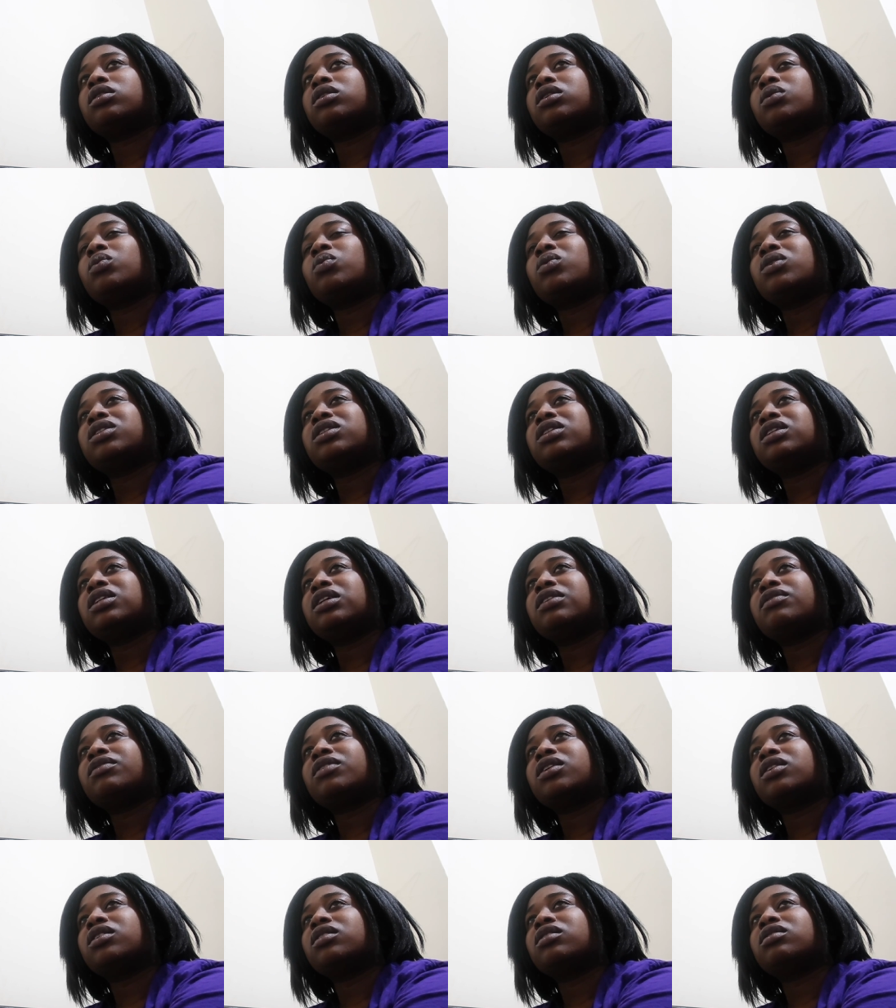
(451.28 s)
it wasn't
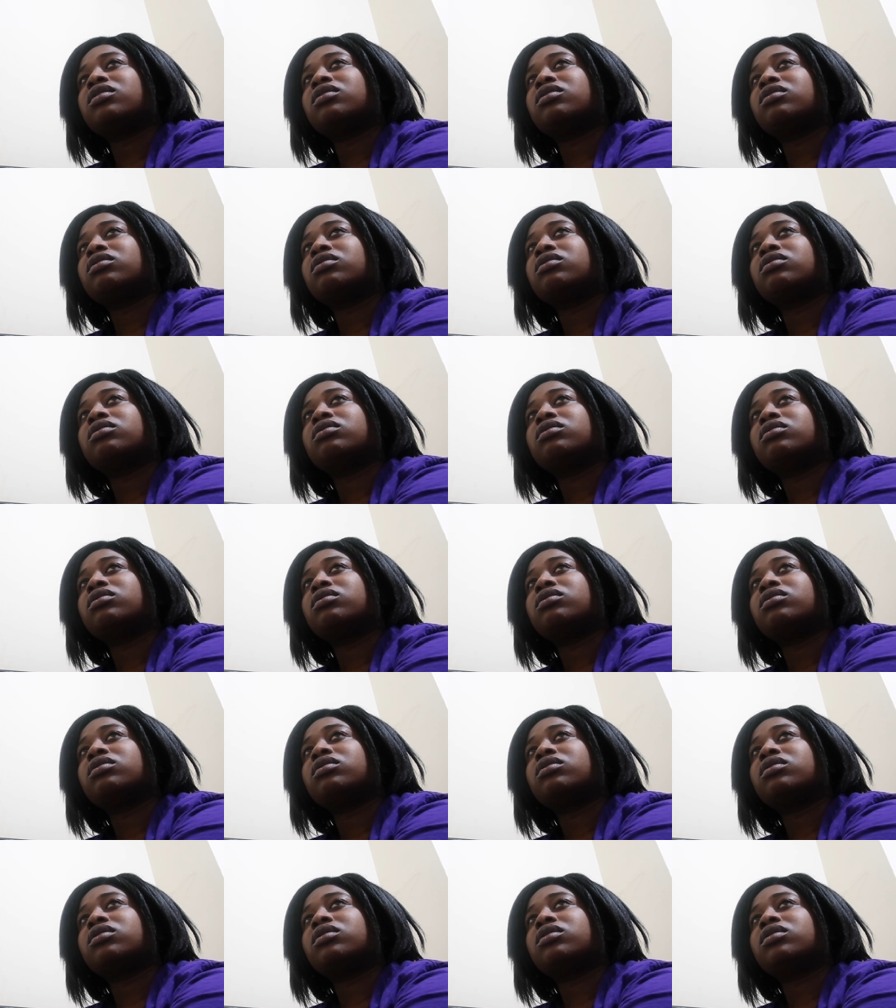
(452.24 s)
even,
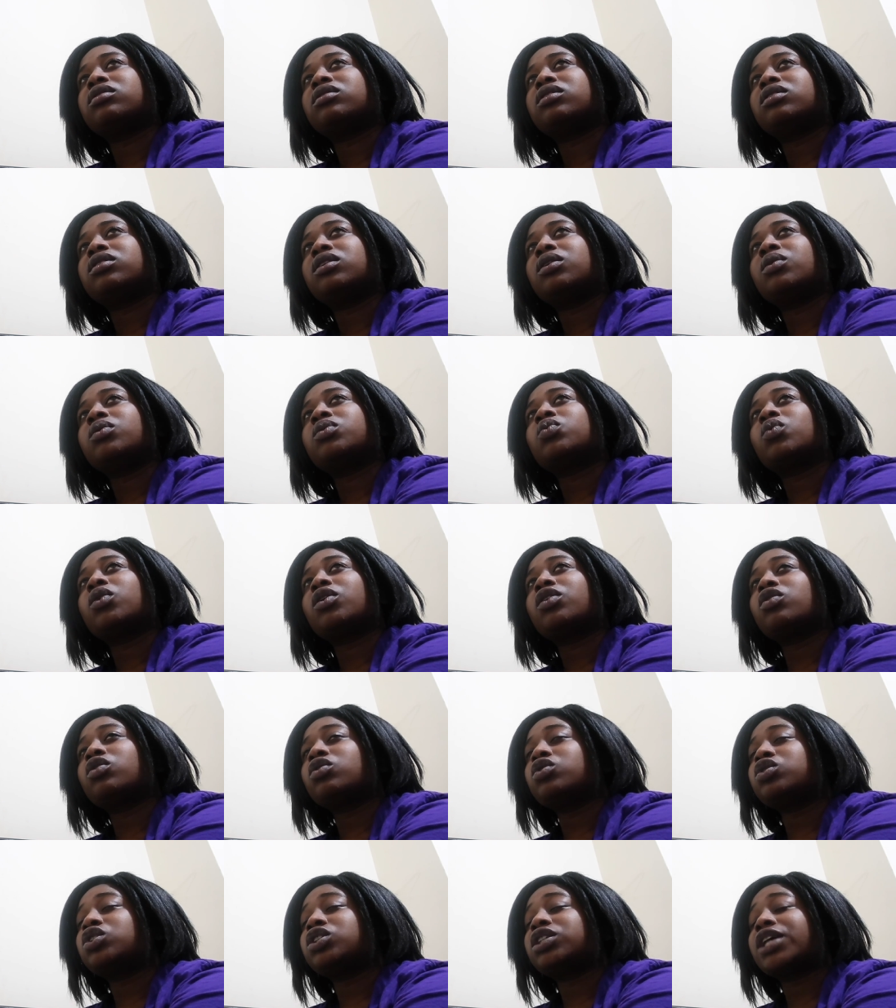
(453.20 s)
it was one
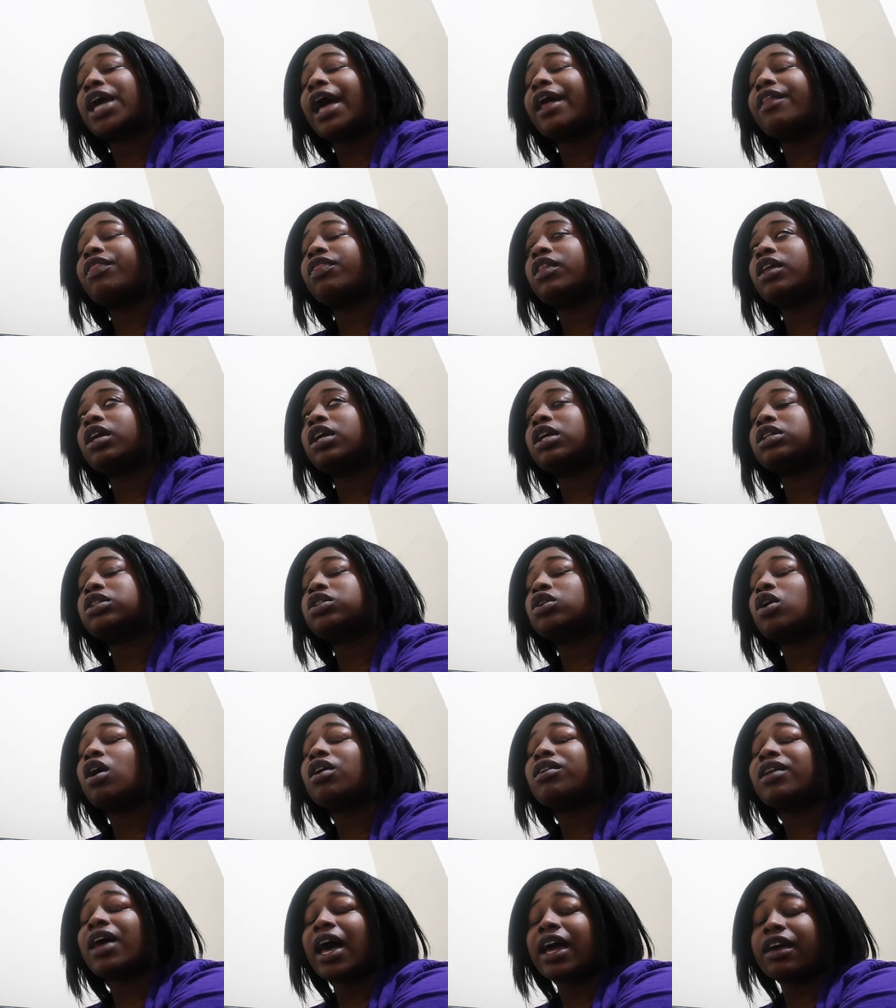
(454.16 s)
of those chat thingies
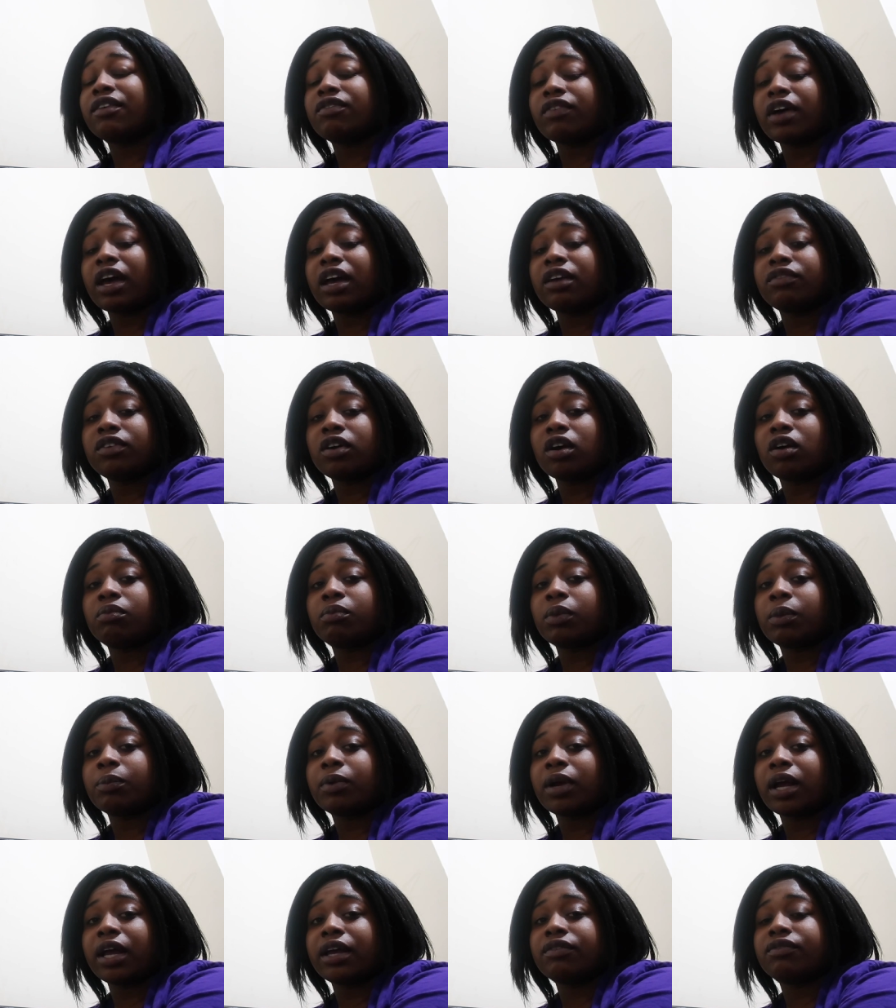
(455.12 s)
called High Five. Y'all
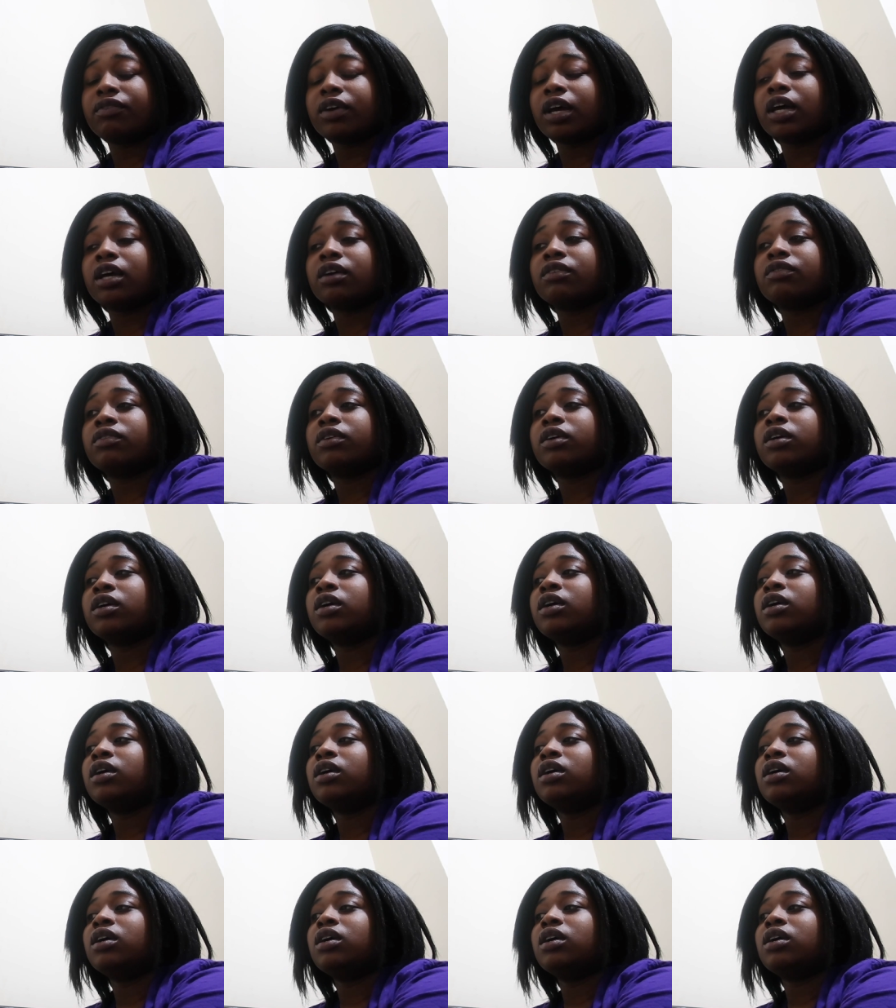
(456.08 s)
remember High Five?
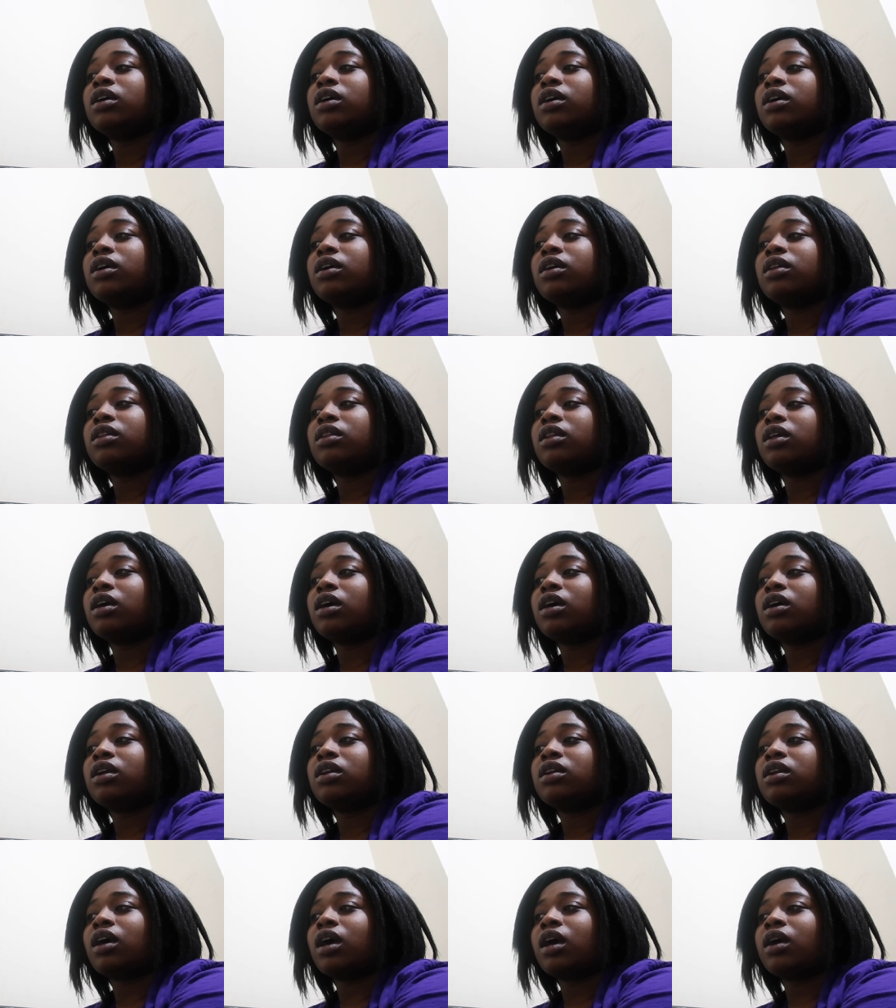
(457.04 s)
And
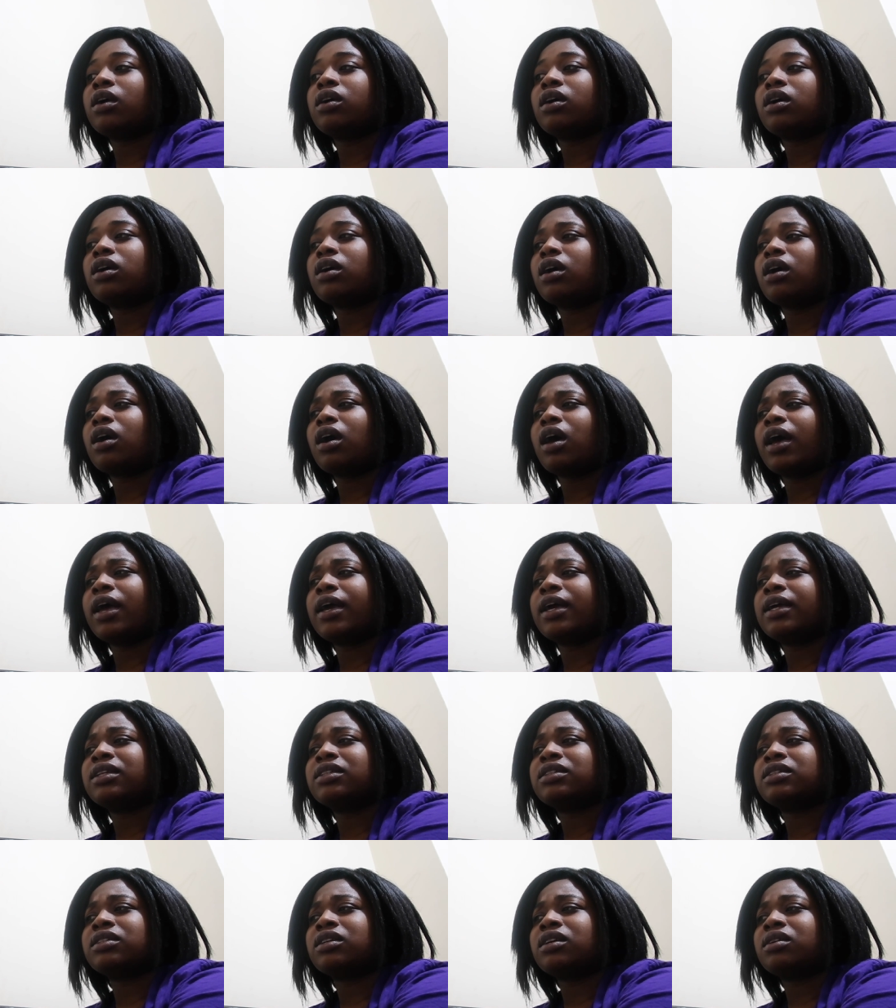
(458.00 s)
then I, I
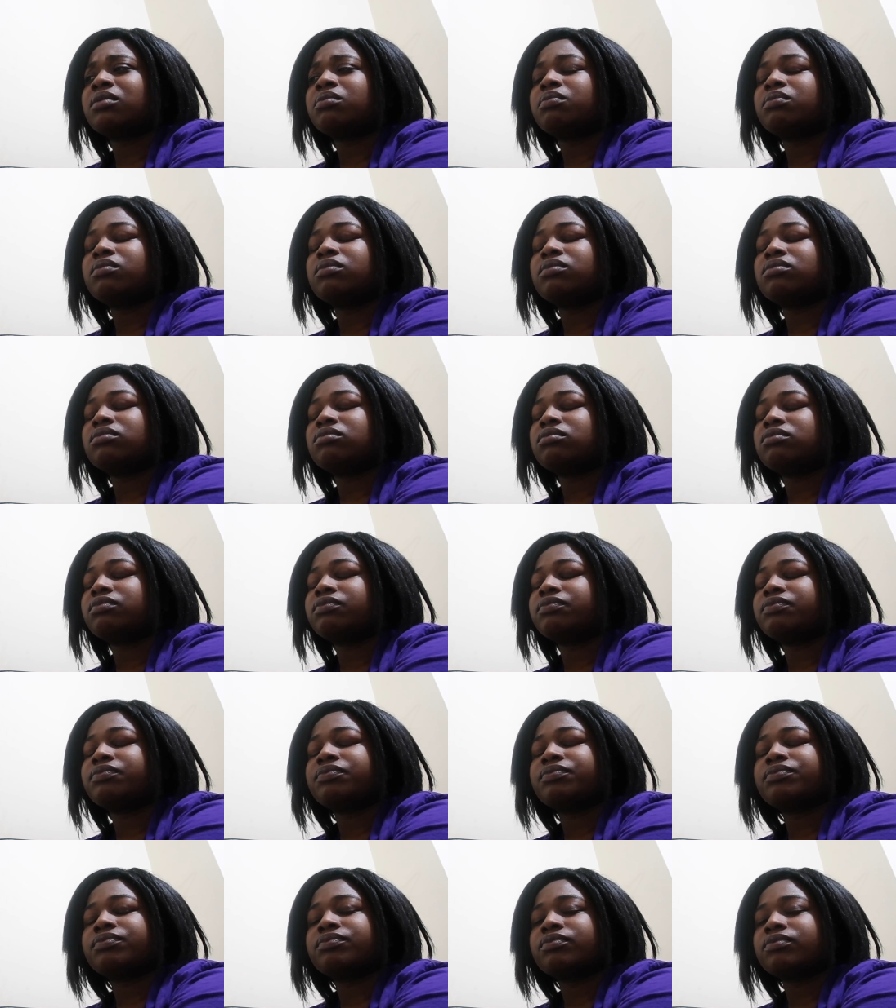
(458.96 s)
ended up,
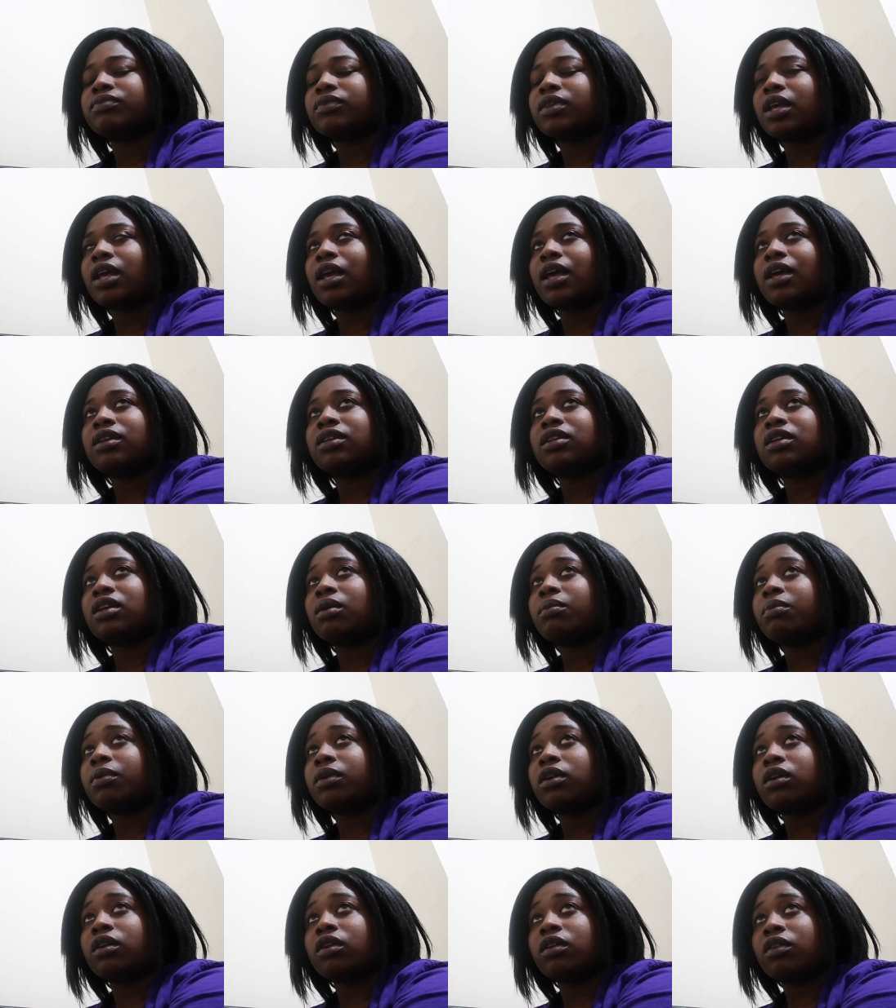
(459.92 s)
I ended
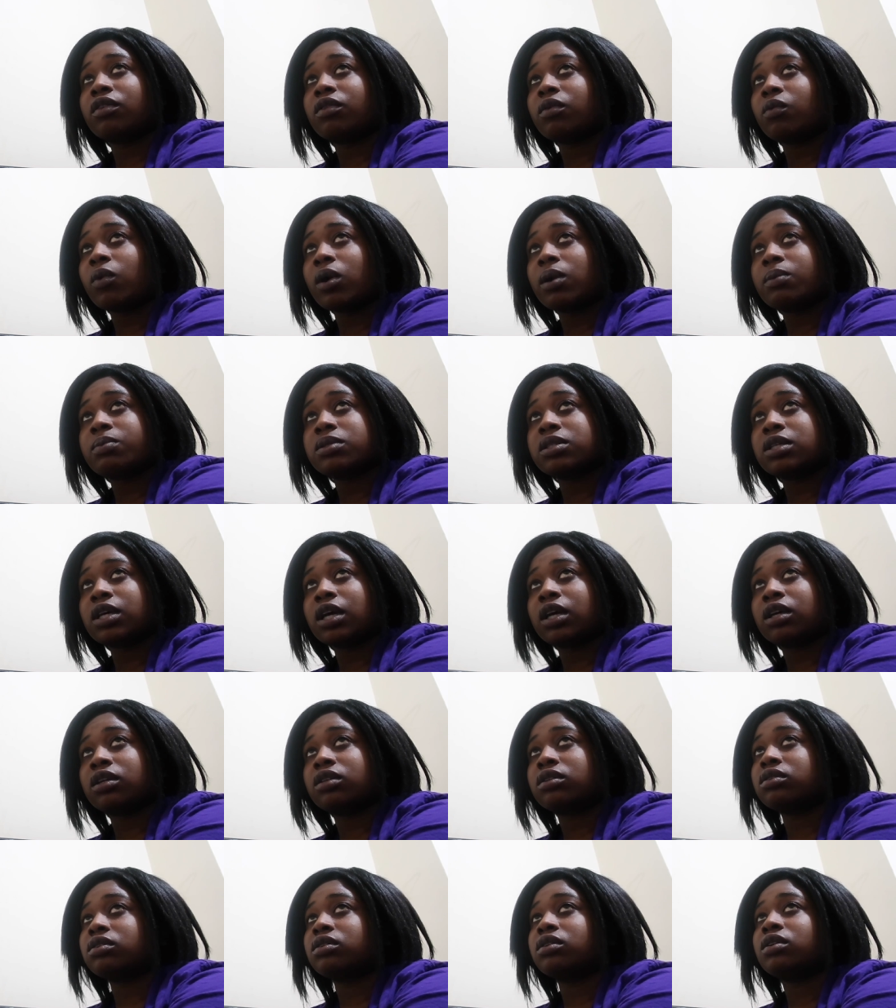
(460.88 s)
up on another
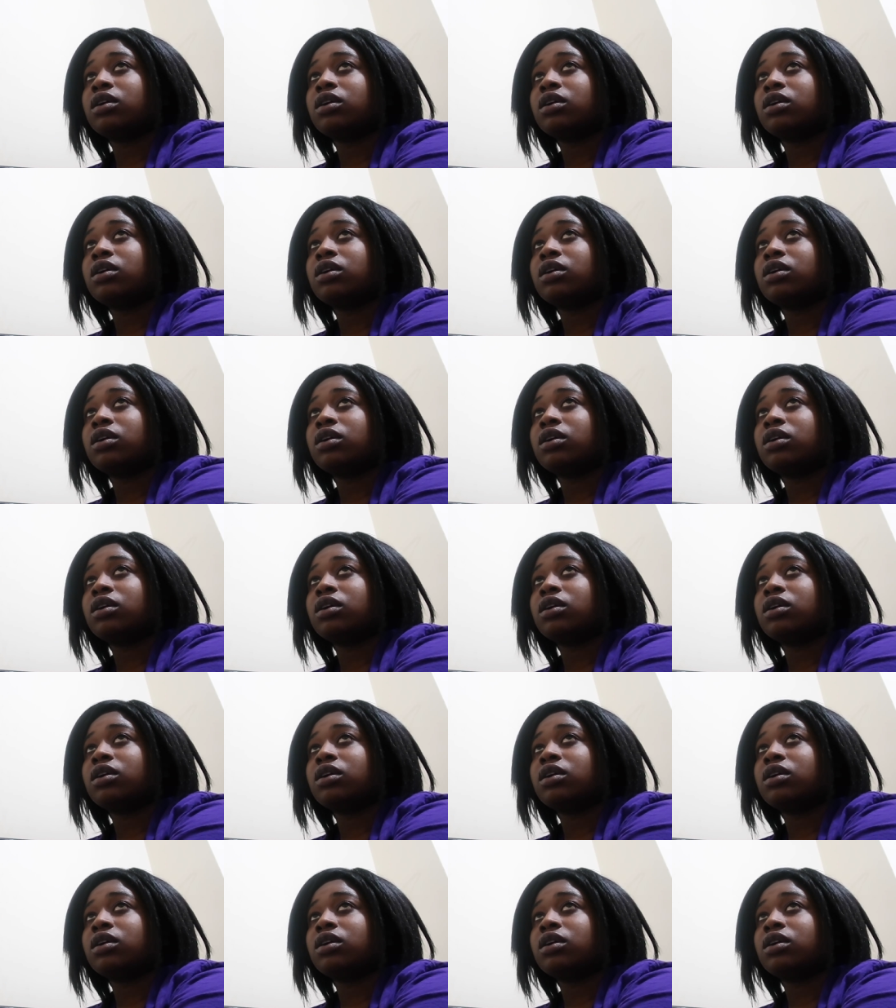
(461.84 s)
website.